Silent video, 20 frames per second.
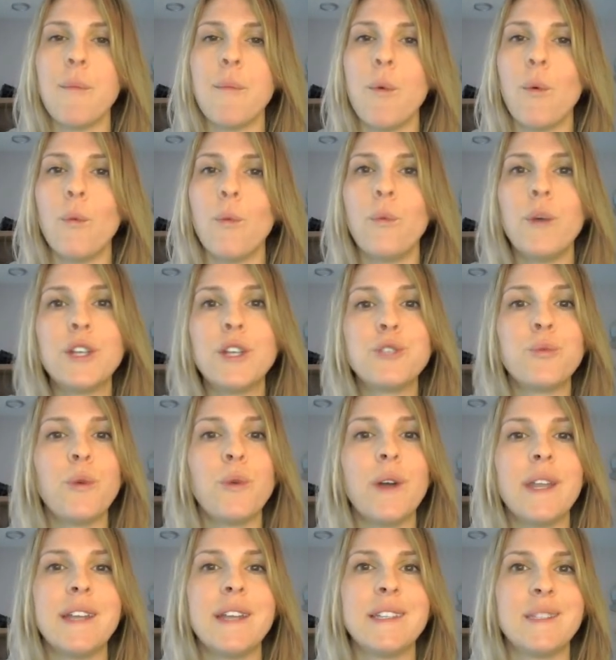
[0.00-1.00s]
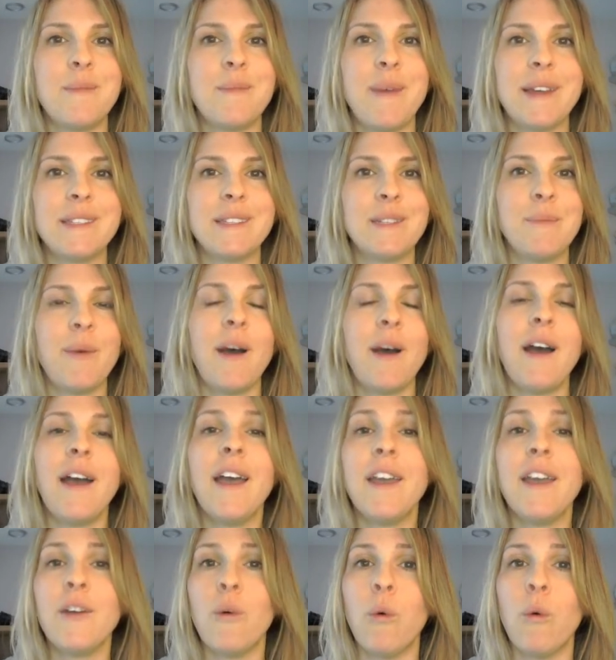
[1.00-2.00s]
which wood is the best to
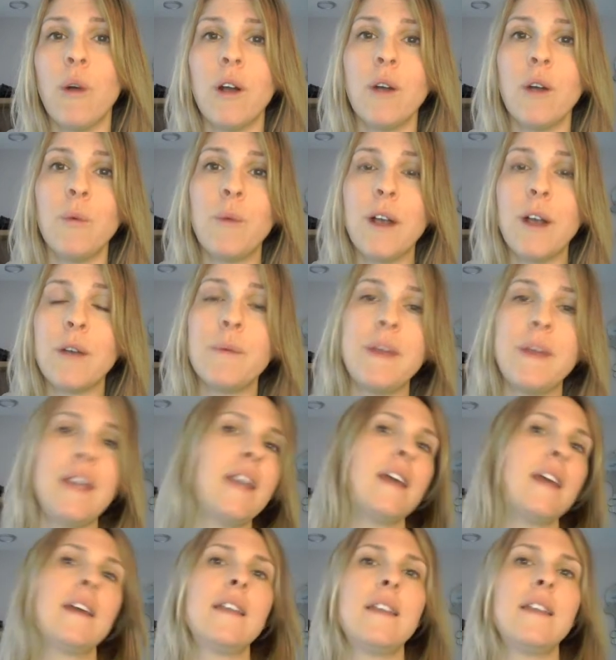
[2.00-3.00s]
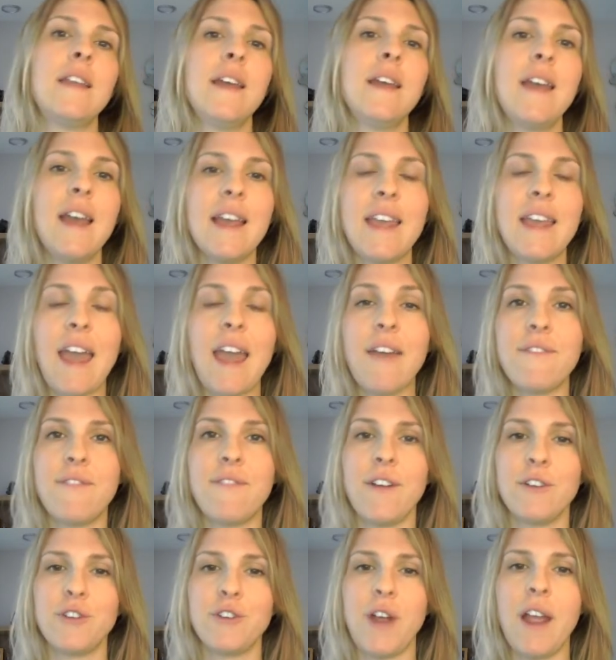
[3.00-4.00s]
buy, or where we can get
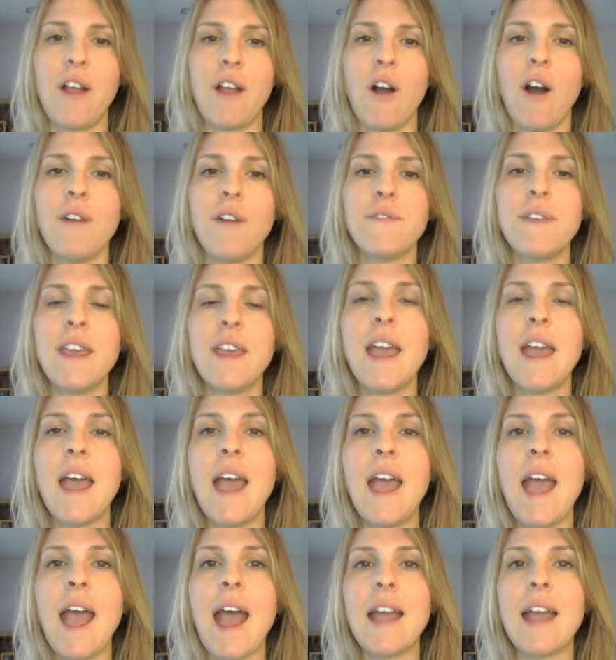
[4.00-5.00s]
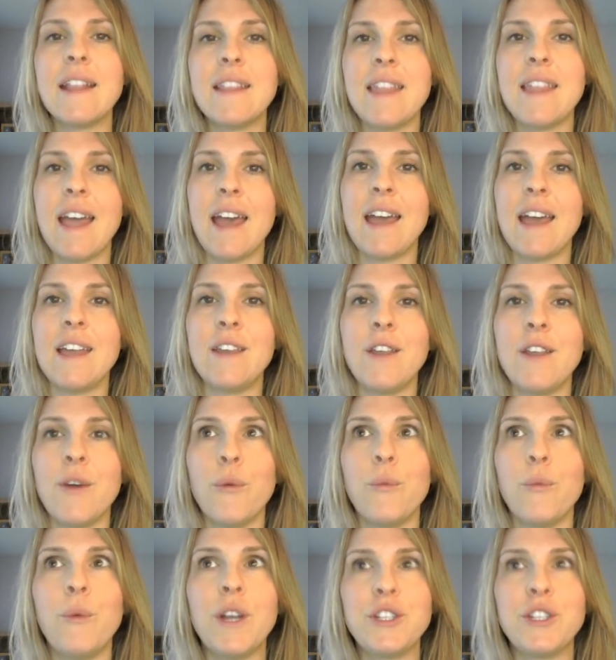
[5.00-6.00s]
fair trade coffee, and
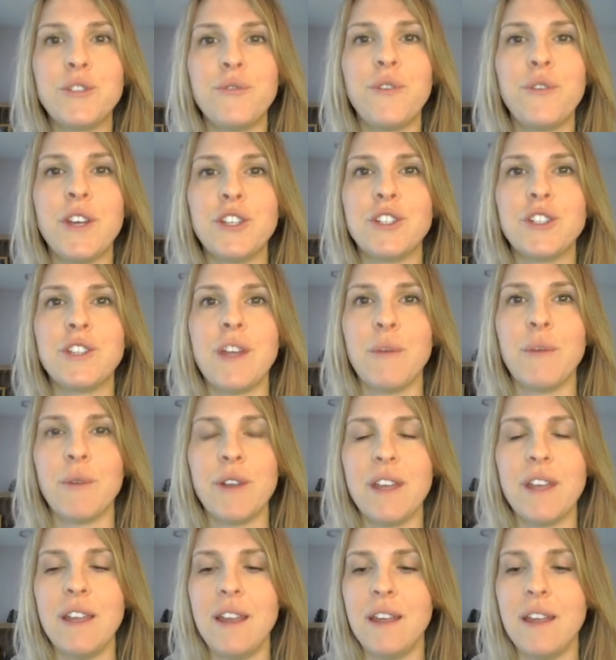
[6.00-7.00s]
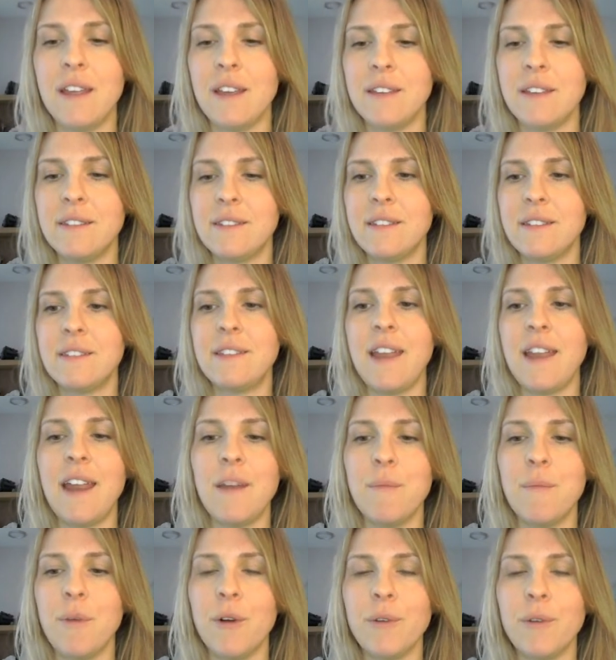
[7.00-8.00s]
then which fish that we're eating is
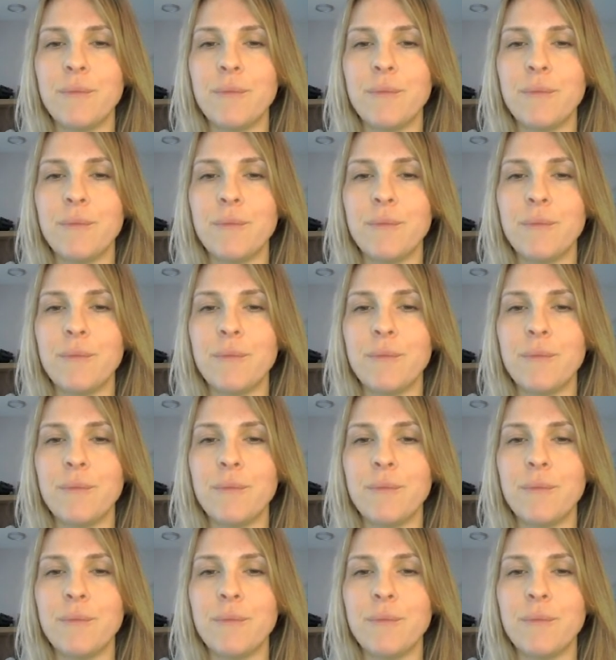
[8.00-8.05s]
sustainable.